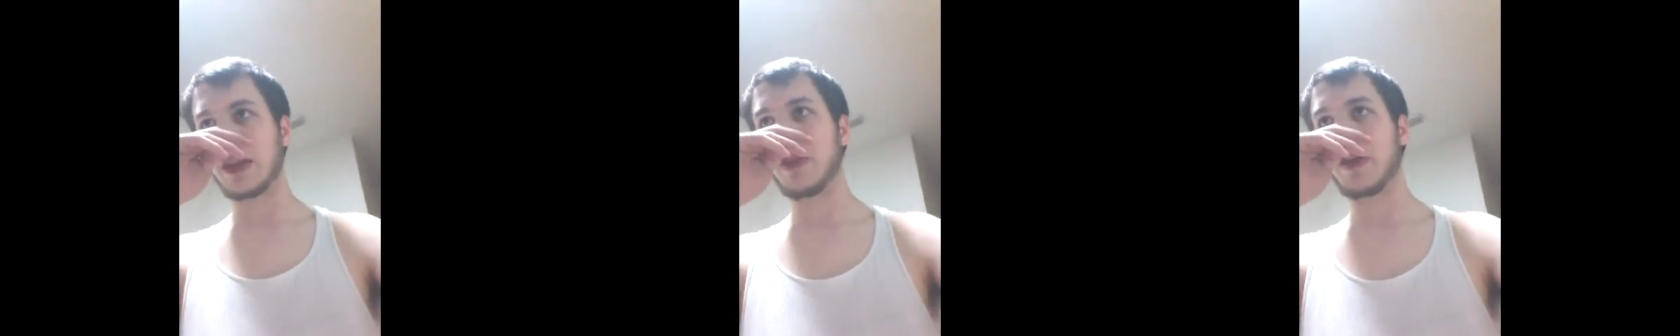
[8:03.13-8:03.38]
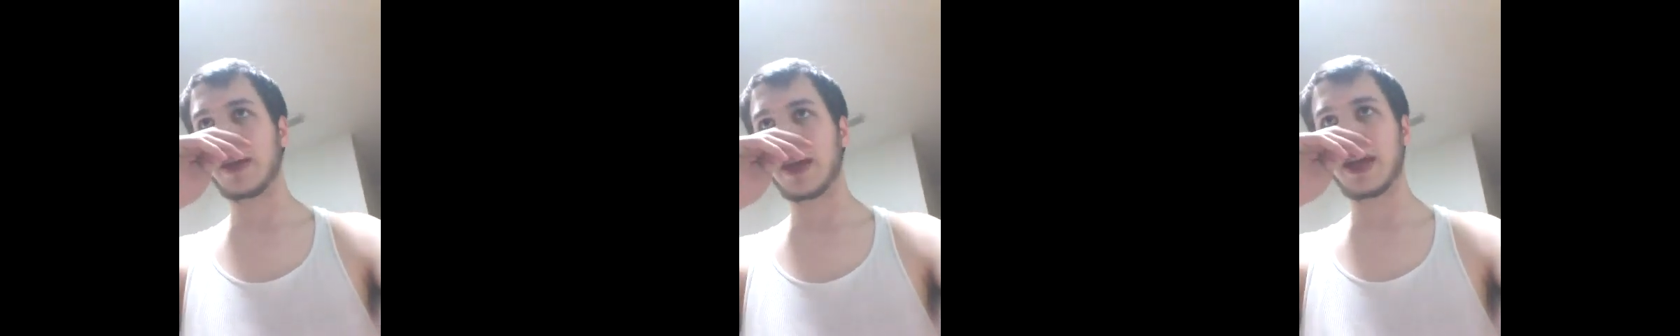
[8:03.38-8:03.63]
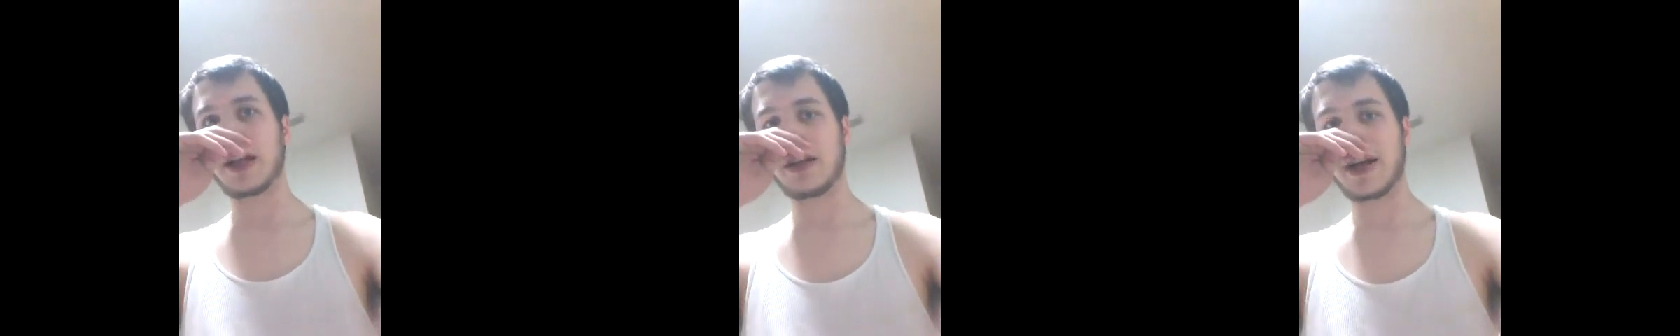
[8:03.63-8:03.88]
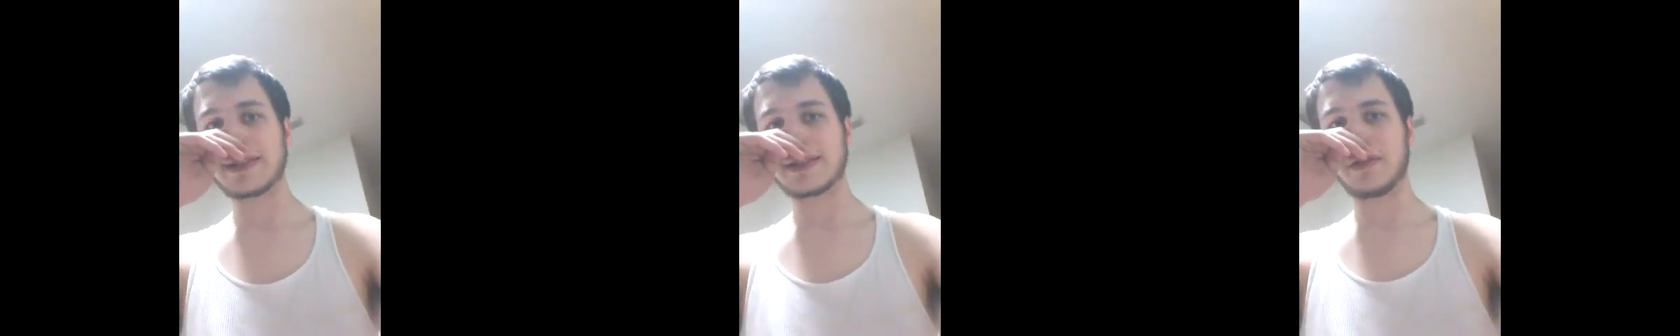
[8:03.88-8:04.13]
getting
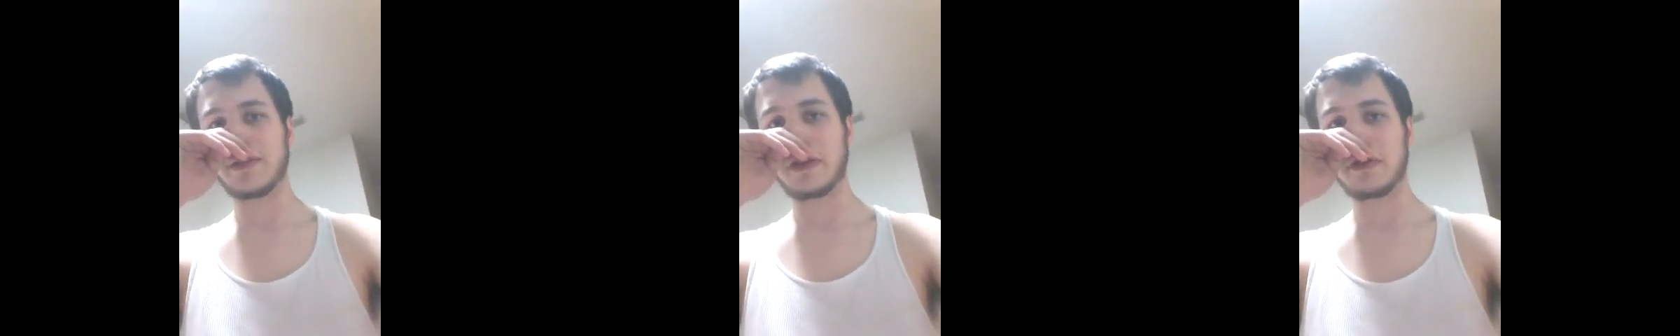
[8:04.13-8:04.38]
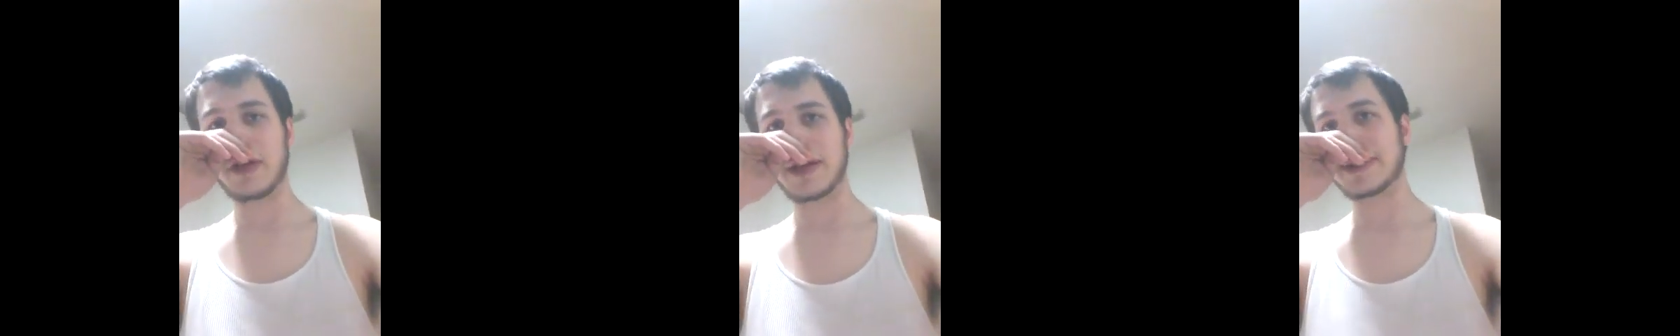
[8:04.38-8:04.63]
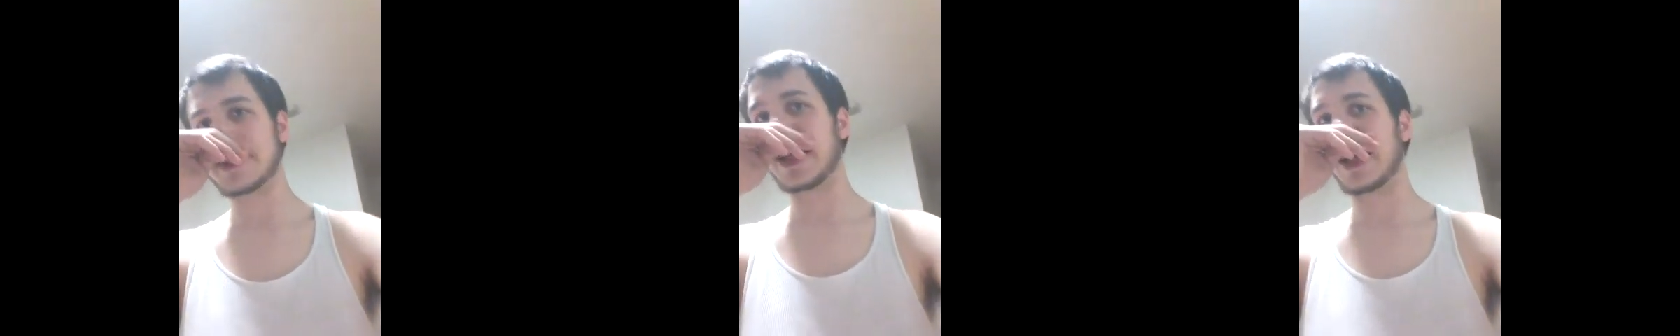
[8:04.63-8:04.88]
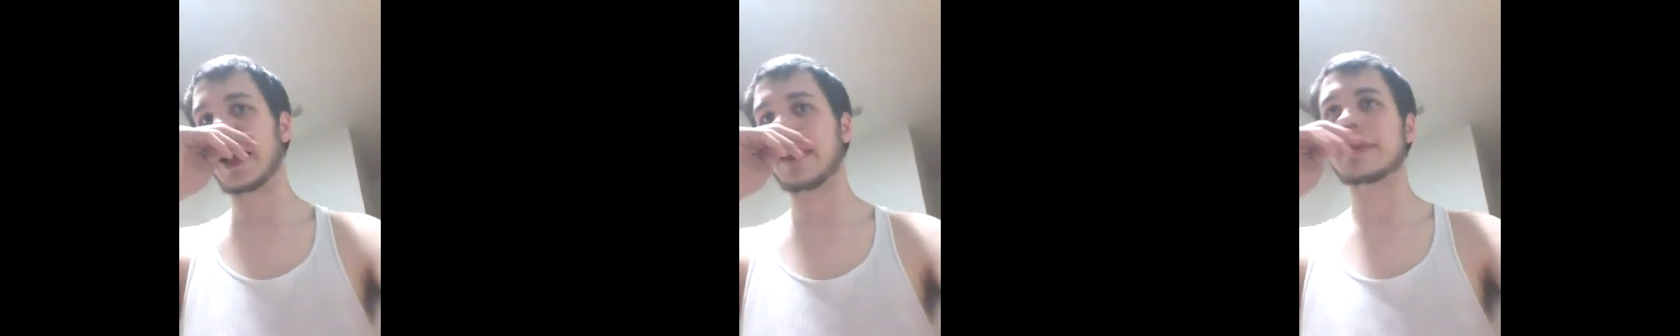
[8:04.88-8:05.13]
lost a few dozen
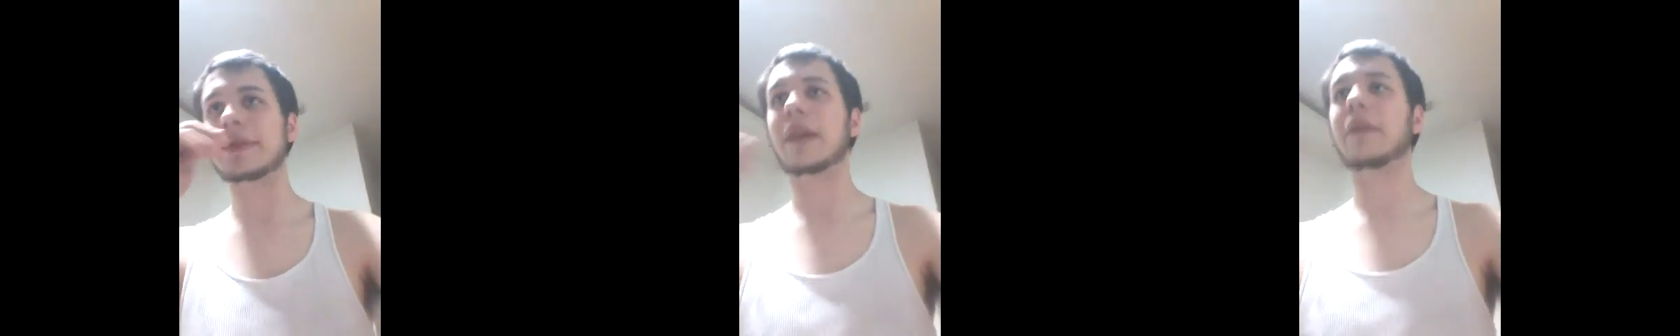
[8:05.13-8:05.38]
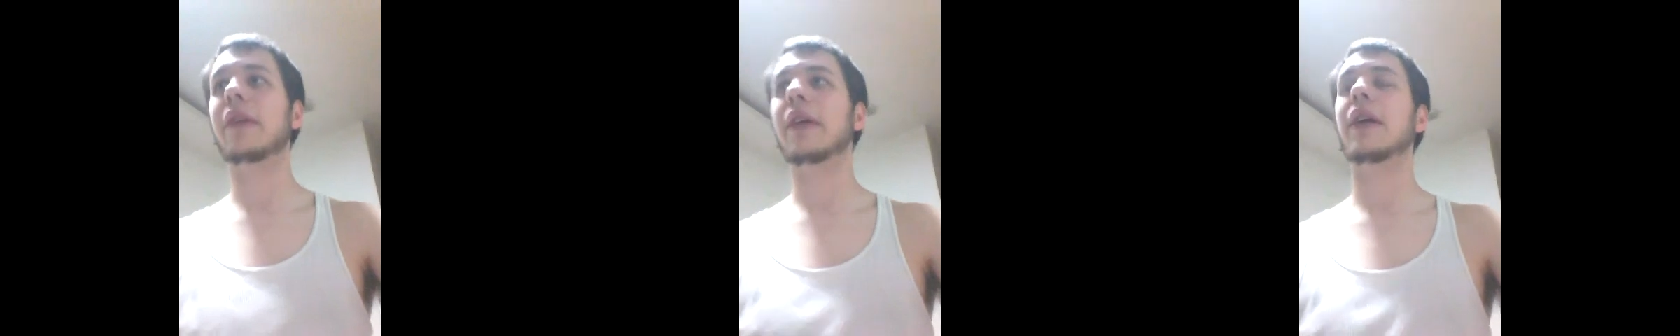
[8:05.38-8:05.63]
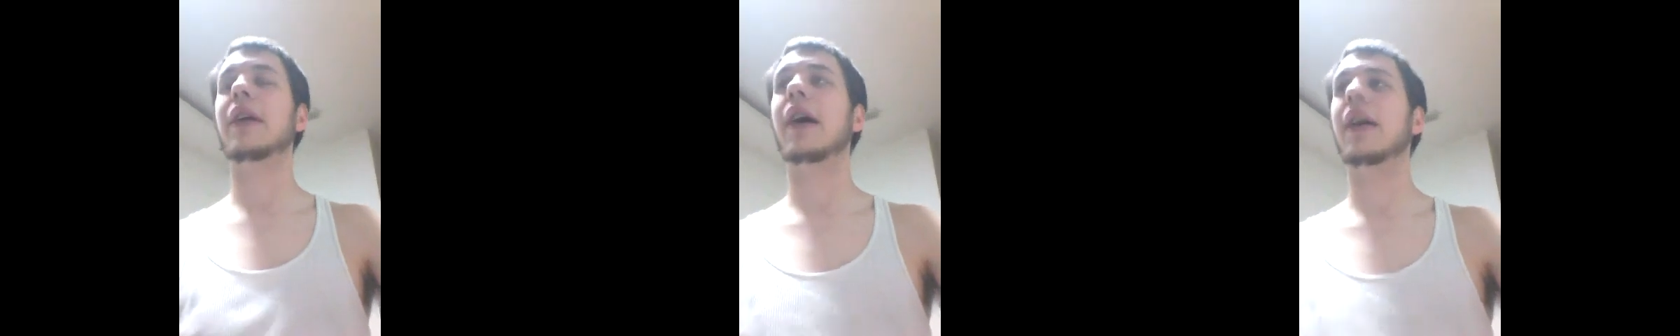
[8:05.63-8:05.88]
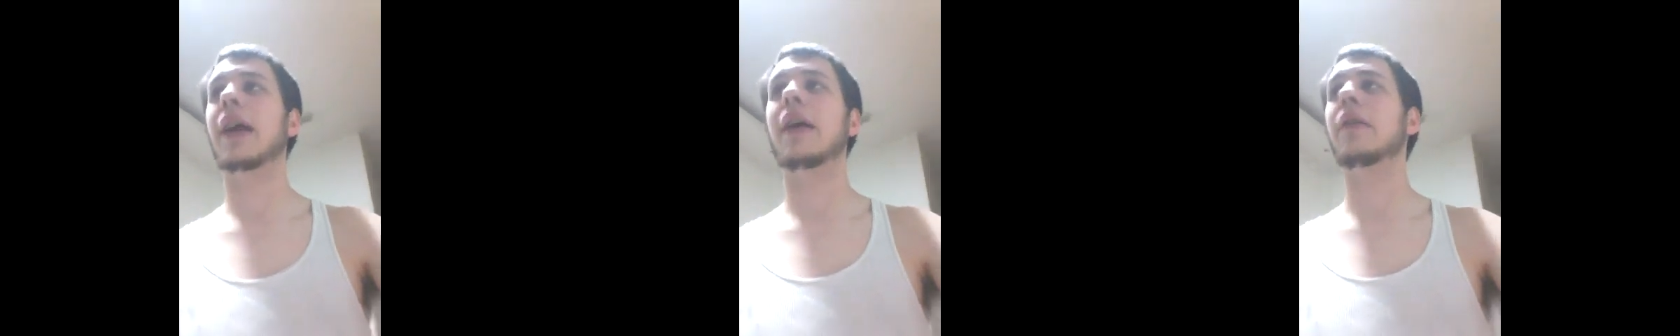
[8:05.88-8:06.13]
times, everything I
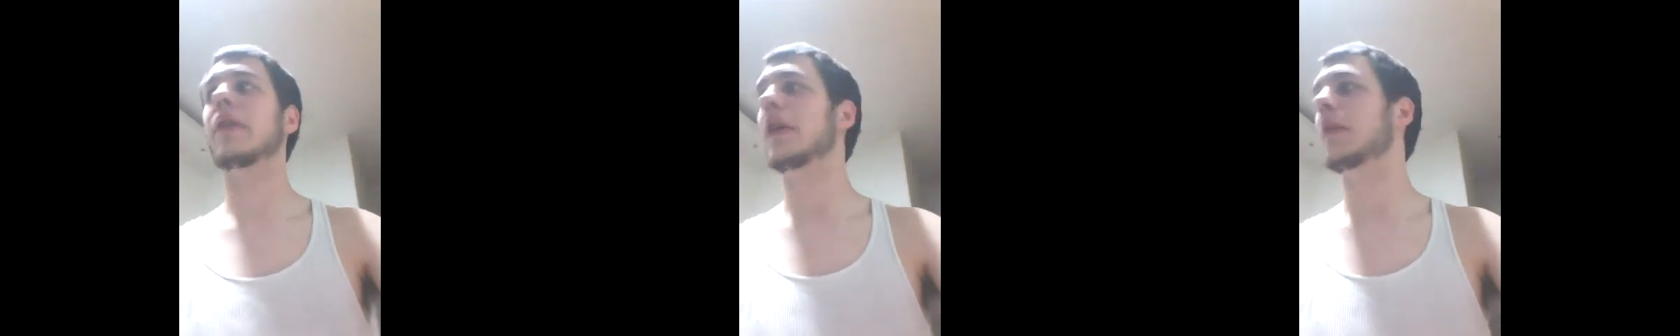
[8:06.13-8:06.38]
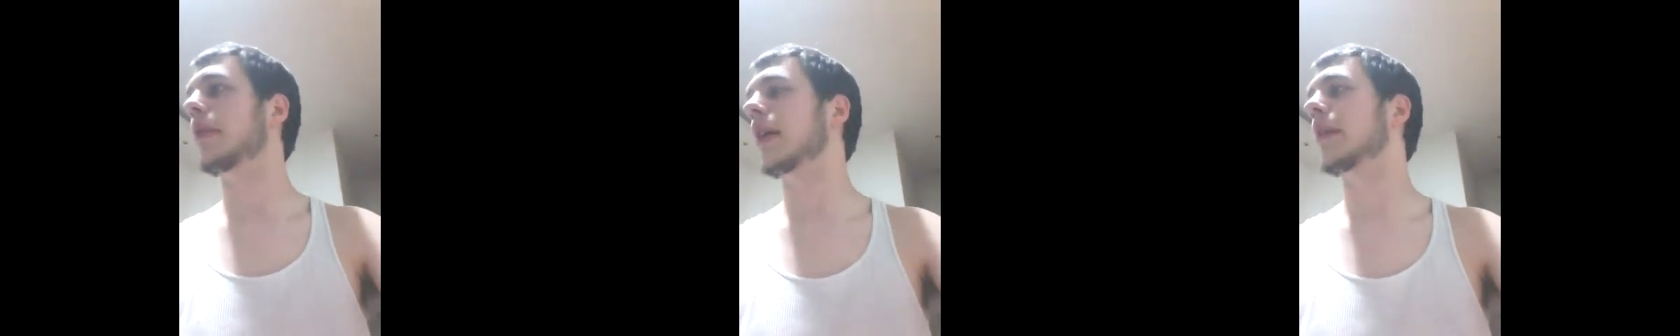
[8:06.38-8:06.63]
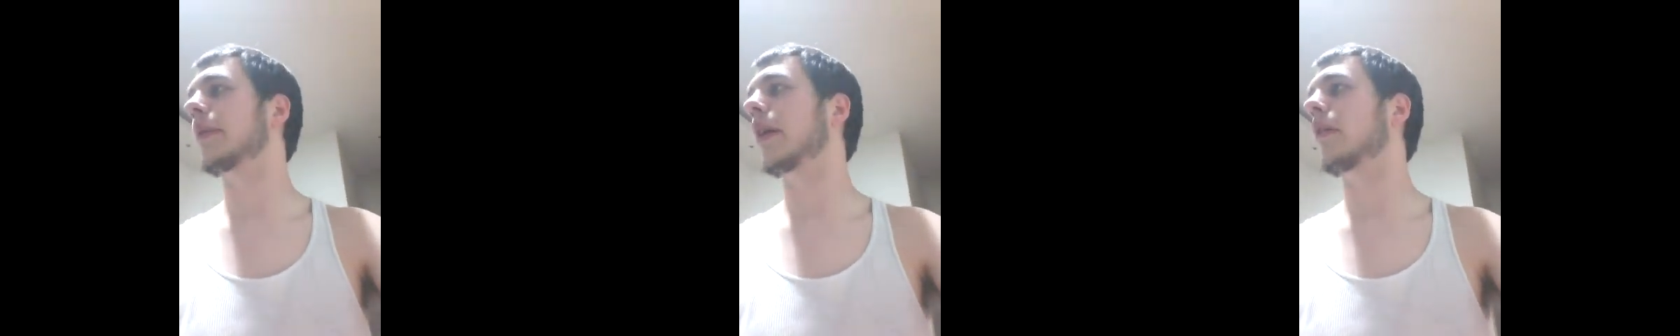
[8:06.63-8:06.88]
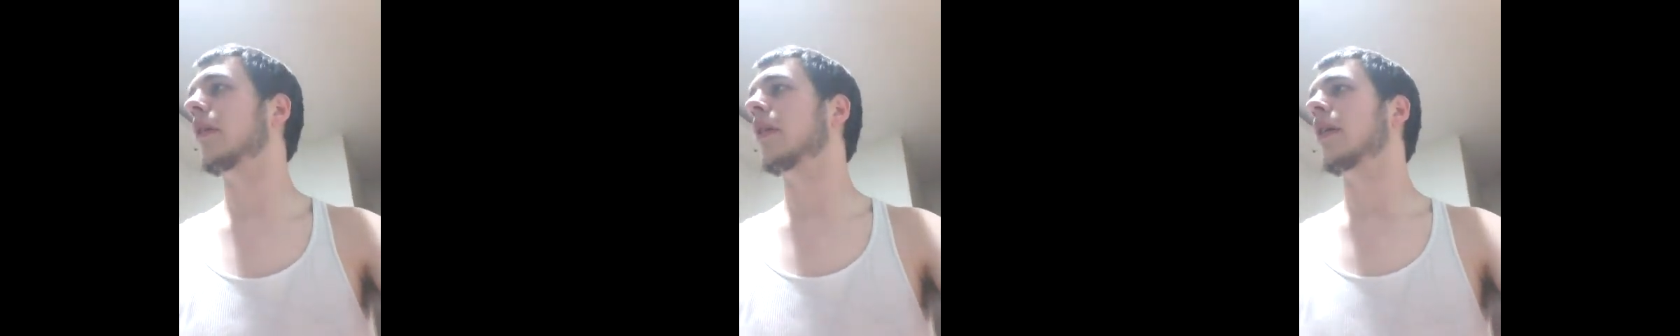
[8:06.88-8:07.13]
can't really complain about.